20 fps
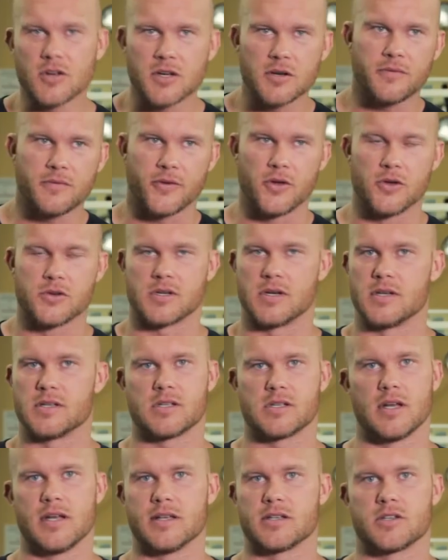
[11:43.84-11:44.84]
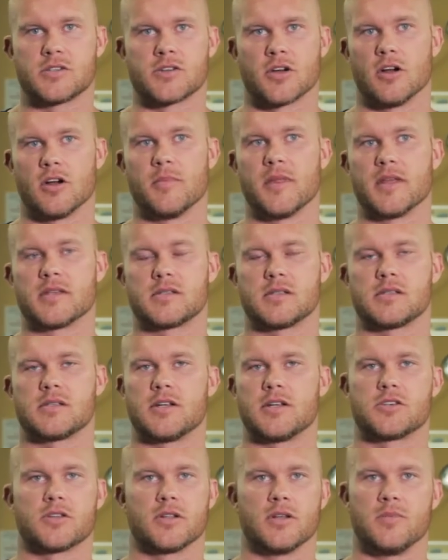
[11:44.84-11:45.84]
confusion is a term that
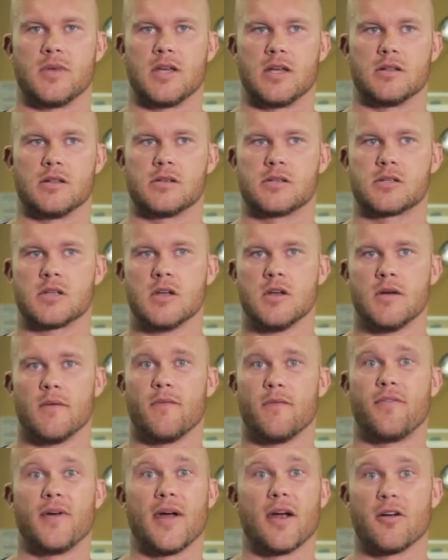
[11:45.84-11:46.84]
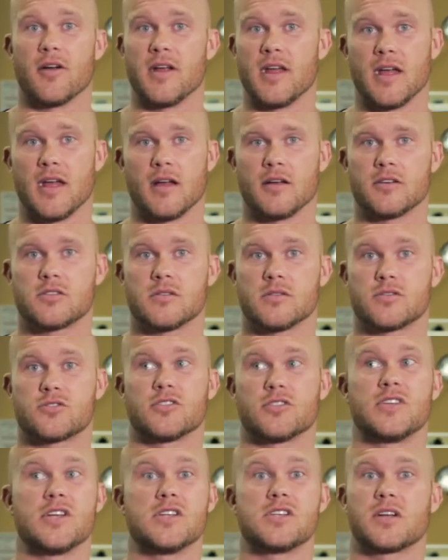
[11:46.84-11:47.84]
essentially means varying,
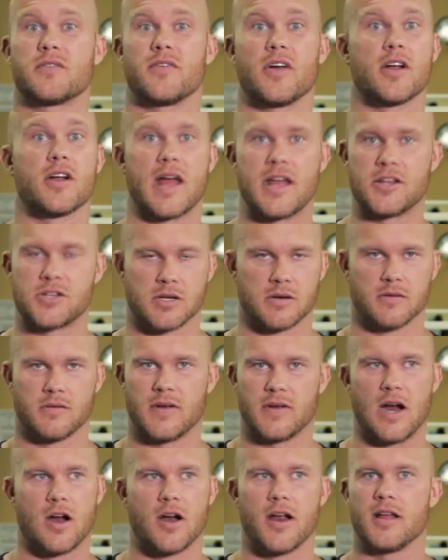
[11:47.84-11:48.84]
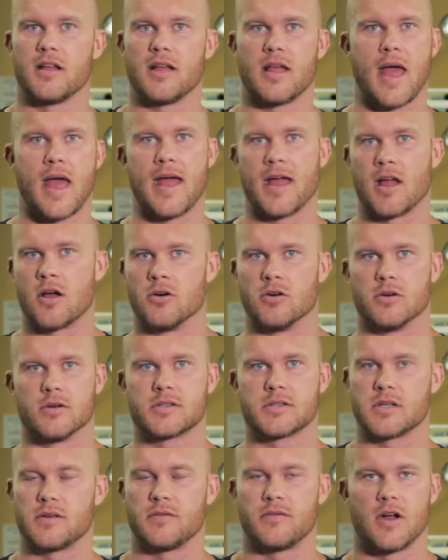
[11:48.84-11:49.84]
strategic variation, varying
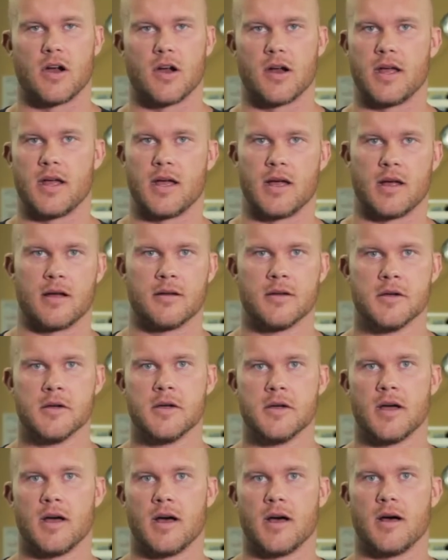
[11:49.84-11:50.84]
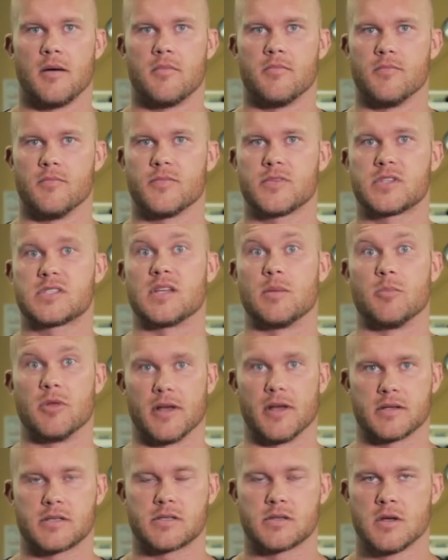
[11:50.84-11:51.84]
angles and varying
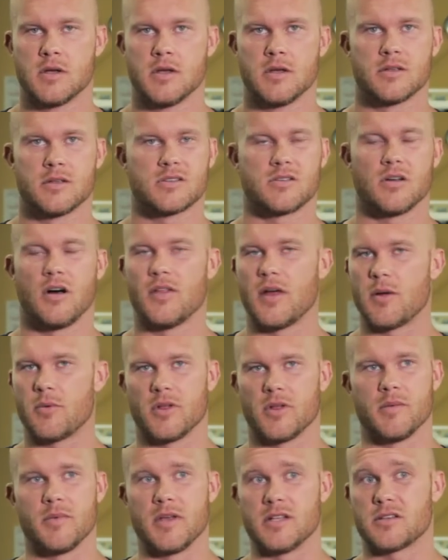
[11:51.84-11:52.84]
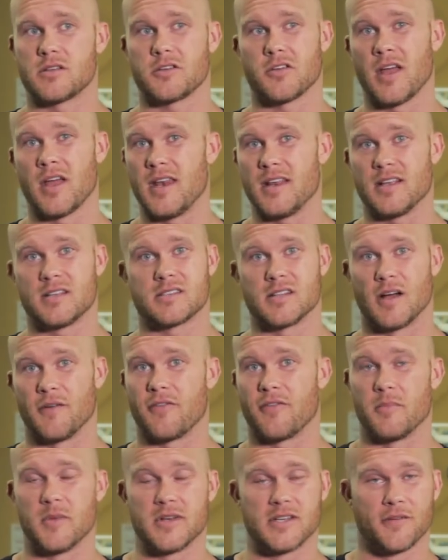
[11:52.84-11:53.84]
stimulus. So all that really means is hitting stuff
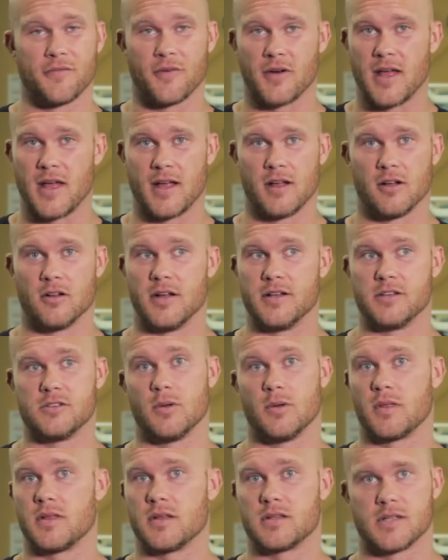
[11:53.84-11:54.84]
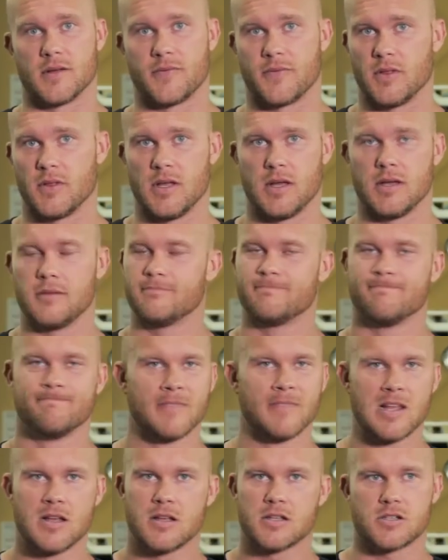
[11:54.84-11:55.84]
from a different angle and doing things differently.
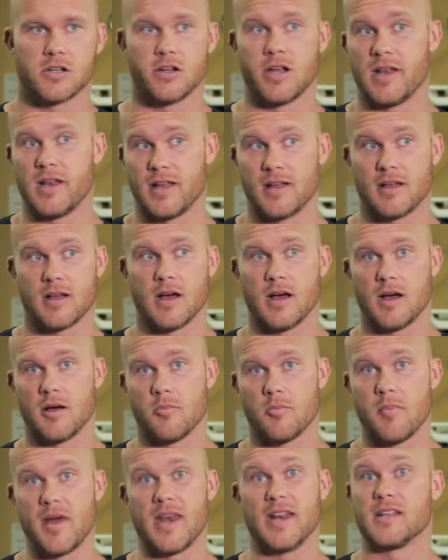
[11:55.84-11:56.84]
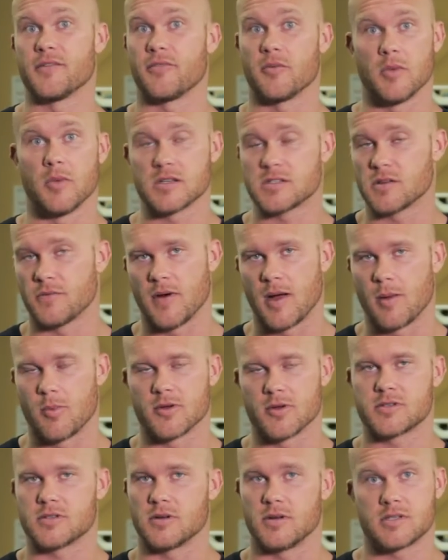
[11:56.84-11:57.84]
So you're hitting many different muscle
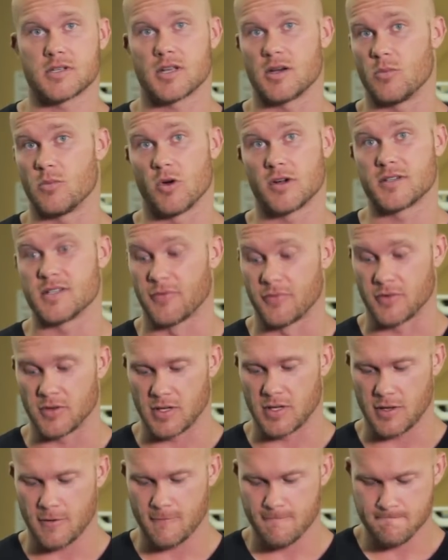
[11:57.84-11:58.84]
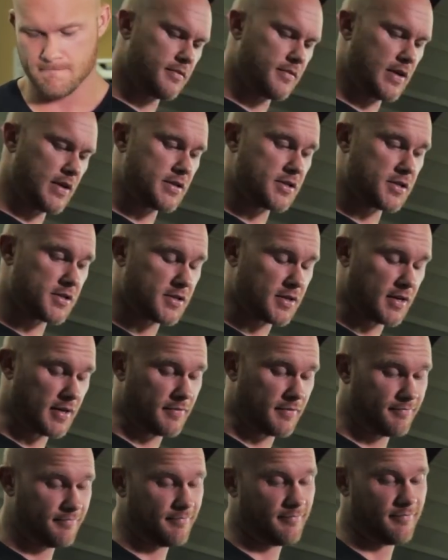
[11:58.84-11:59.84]
fibers, so it's gonna work differently. This is
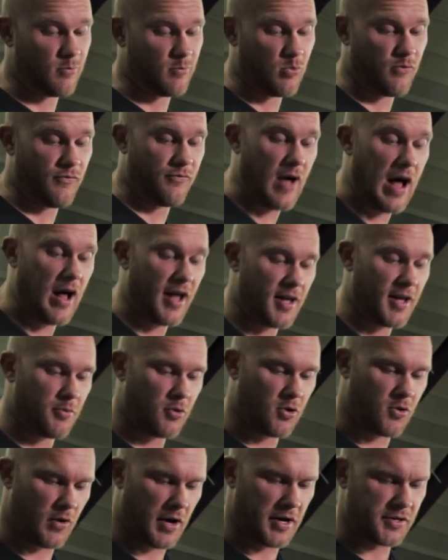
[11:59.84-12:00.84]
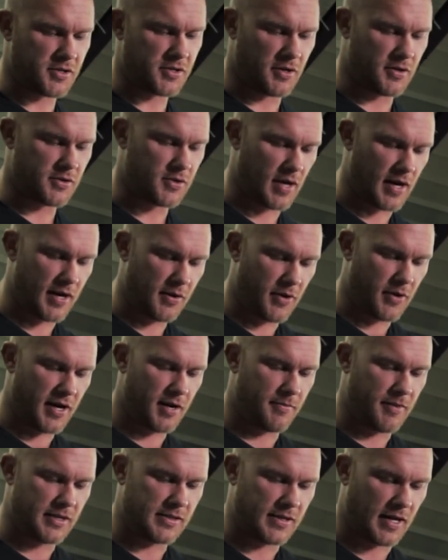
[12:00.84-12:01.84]
a valuable question. Is there any way to
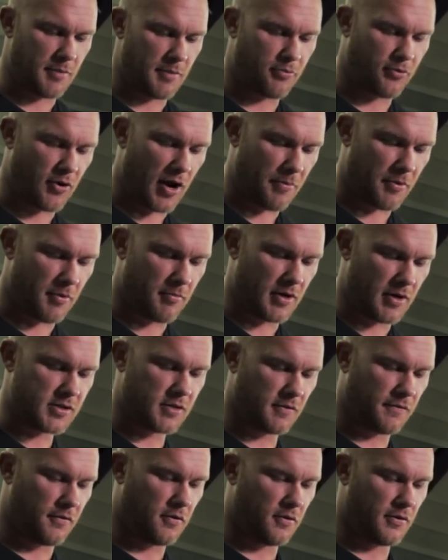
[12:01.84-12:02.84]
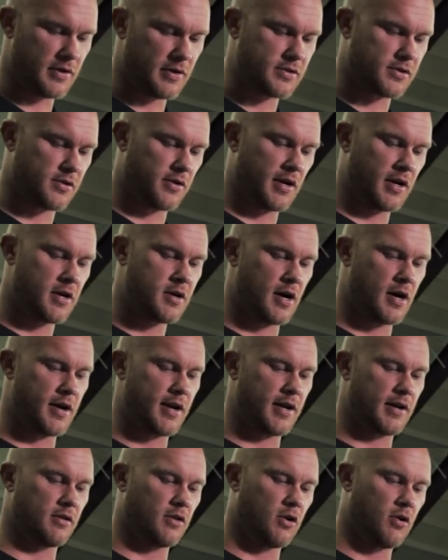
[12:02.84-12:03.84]
maintain proper muscle fullness during cut
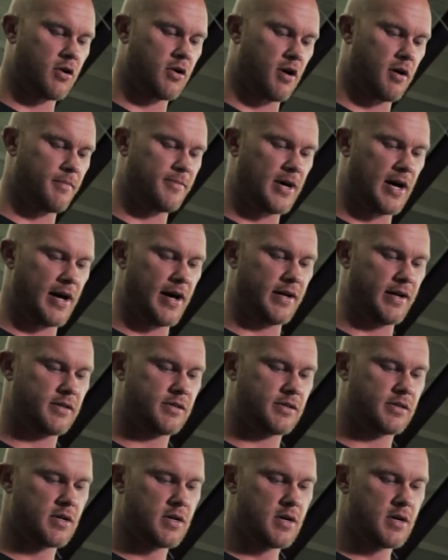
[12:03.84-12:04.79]
and low carb diets?